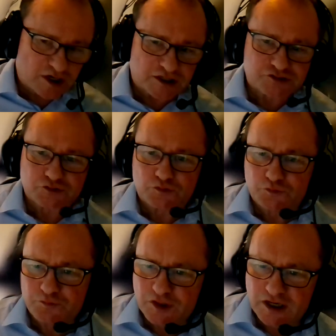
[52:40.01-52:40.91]
actual
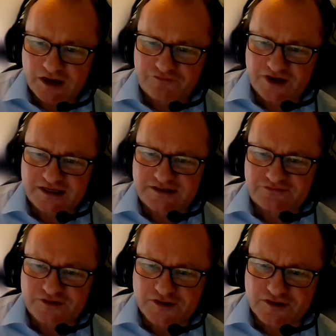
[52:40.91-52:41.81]

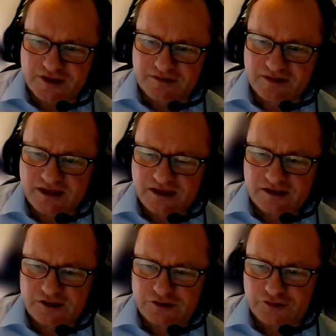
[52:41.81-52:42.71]
effectiveness that,
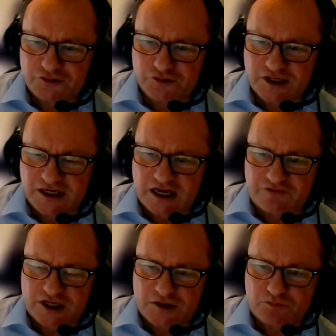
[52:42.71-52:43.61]
you know, you can have
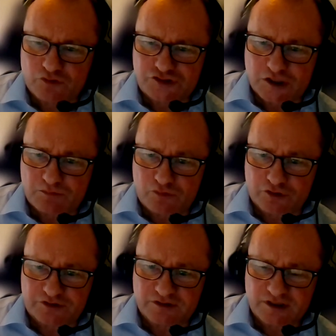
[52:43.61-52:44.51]
a project
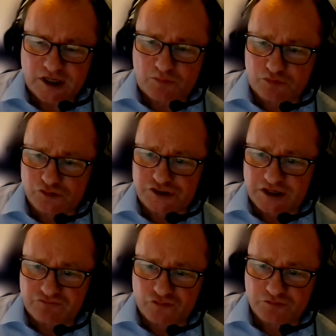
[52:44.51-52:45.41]
board,
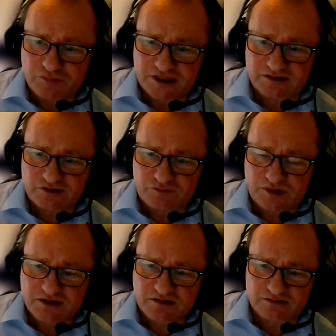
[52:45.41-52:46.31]
project room meeting. You
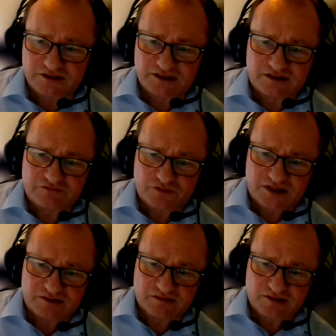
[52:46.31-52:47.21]
basically need to have a
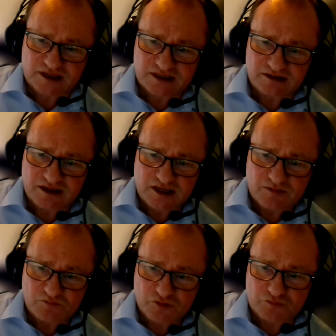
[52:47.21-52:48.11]
meeting,
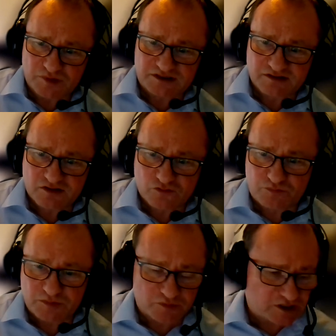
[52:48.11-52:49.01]
book meetings so
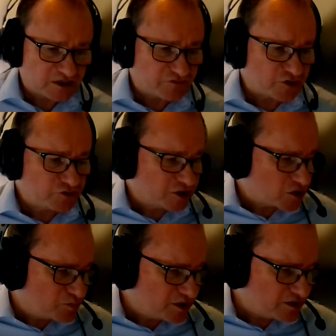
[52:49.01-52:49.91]
people can have a good
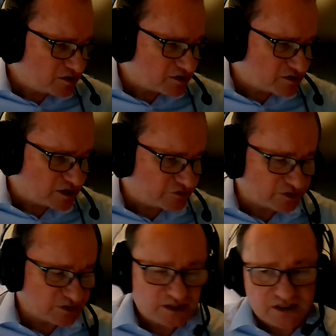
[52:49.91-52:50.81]
experience, etc.